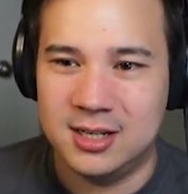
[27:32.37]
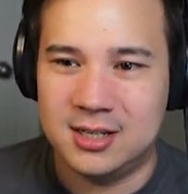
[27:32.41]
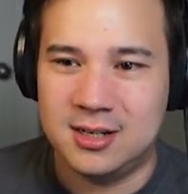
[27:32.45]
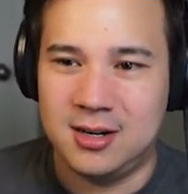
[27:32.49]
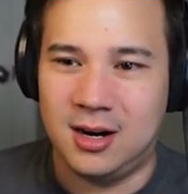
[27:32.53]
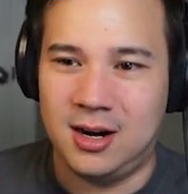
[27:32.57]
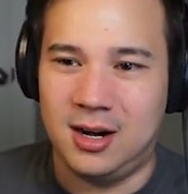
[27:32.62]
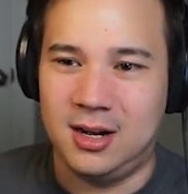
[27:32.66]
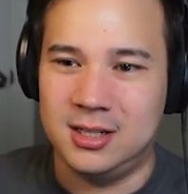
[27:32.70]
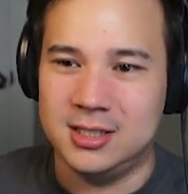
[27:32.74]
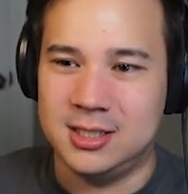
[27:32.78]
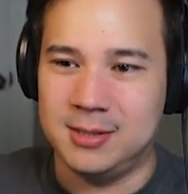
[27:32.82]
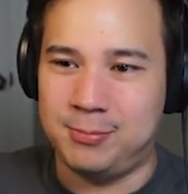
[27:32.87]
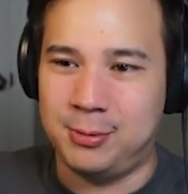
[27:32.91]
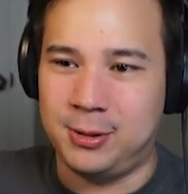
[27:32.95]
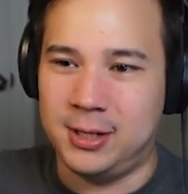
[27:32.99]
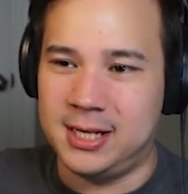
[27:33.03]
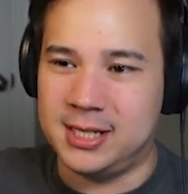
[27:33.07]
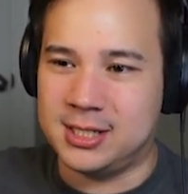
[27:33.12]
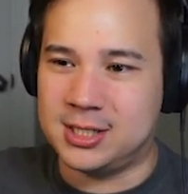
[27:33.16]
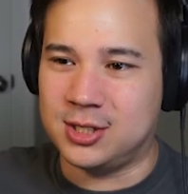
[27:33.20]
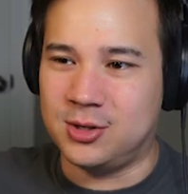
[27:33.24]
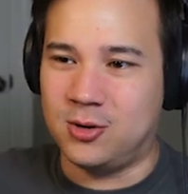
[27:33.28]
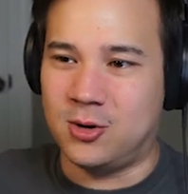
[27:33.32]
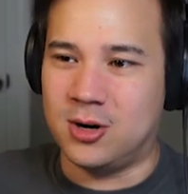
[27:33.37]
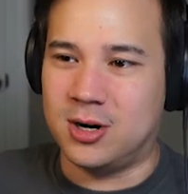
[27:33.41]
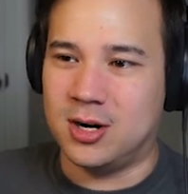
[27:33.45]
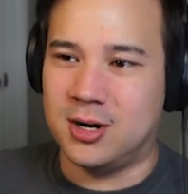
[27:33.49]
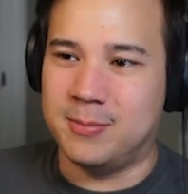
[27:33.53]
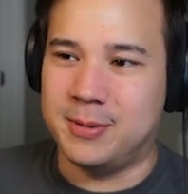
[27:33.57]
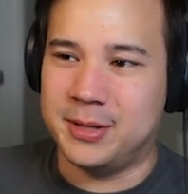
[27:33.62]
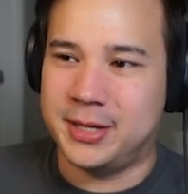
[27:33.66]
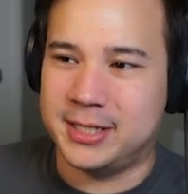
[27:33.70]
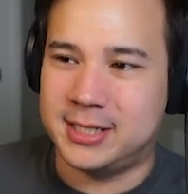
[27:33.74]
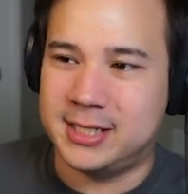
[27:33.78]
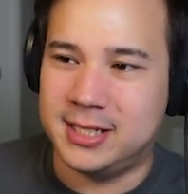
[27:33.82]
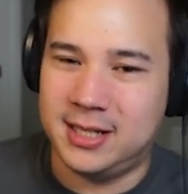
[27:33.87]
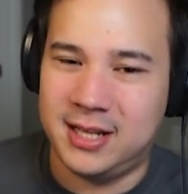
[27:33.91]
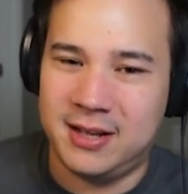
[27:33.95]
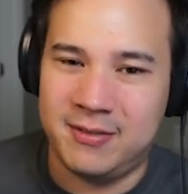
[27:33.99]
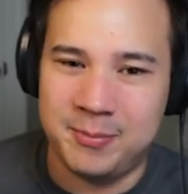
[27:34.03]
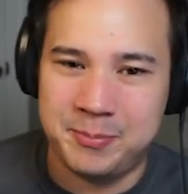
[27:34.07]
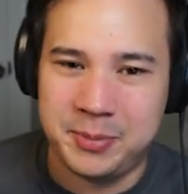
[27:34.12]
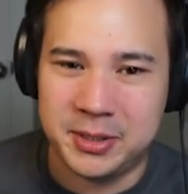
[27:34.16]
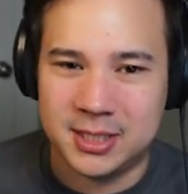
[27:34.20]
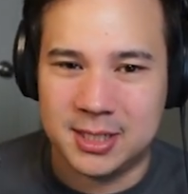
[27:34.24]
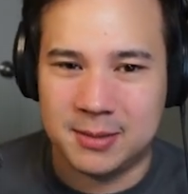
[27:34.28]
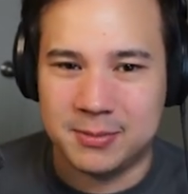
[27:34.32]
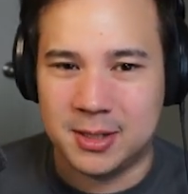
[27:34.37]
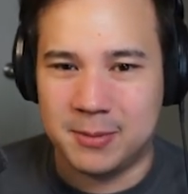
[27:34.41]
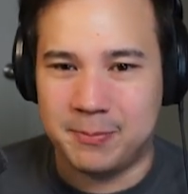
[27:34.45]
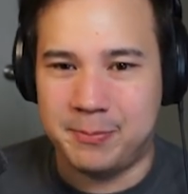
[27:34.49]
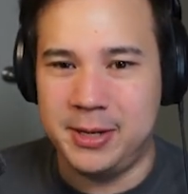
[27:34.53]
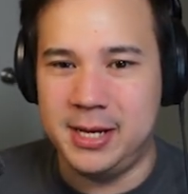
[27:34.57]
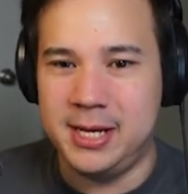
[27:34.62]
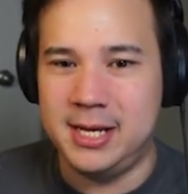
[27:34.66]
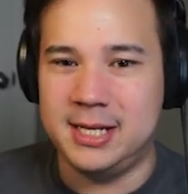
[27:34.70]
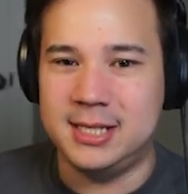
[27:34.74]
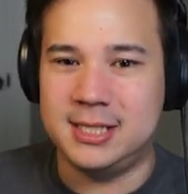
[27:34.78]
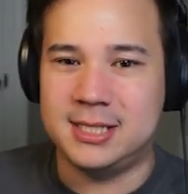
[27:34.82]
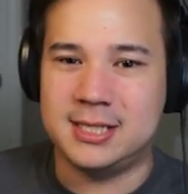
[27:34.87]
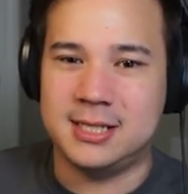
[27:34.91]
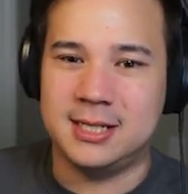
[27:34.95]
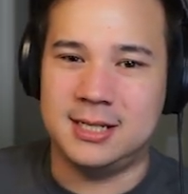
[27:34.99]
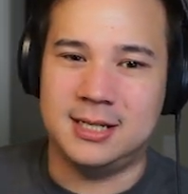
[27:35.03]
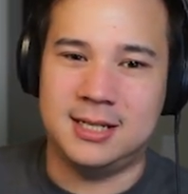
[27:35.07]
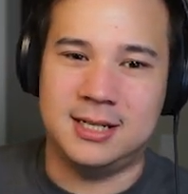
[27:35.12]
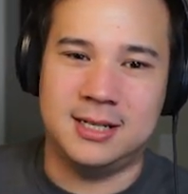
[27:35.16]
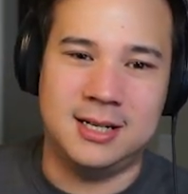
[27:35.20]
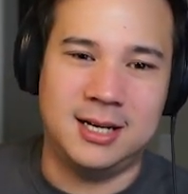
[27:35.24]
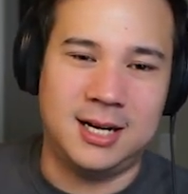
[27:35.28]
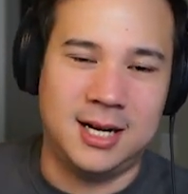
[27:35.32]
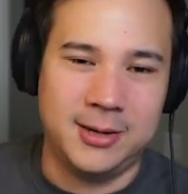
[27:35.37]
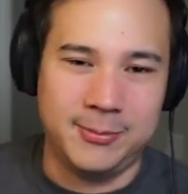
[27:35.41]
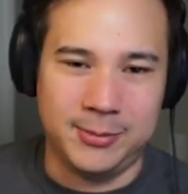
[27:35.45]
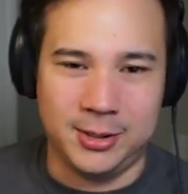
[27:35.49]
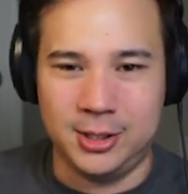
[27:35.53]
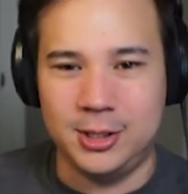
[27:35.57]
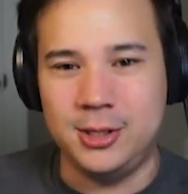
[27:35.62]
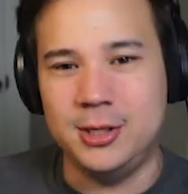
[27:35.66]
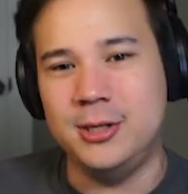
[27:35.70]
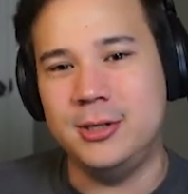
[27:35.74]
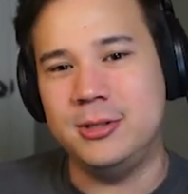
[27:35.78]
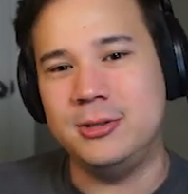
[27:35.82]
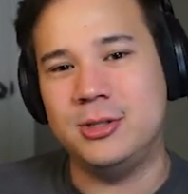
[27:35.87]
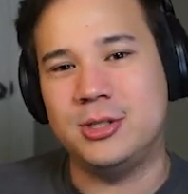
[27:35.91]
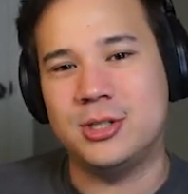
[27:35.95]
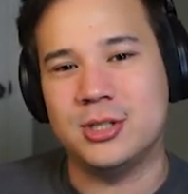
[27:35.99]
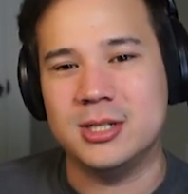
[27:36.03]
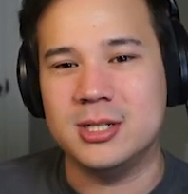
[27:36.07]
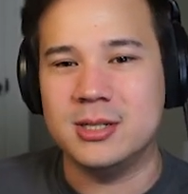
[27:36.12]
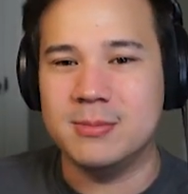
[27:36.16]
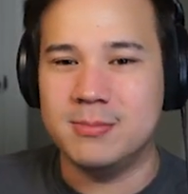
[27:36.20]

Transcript: Called to place an order, but they still haven't picked up their pizza. I'm a loser.